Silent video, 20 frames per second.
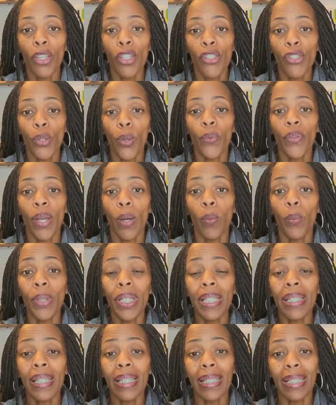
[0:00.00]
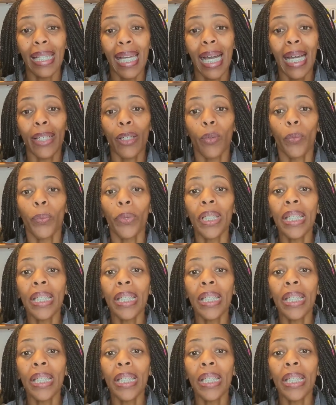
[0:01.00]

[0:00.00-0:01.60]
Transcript: so that we can kind of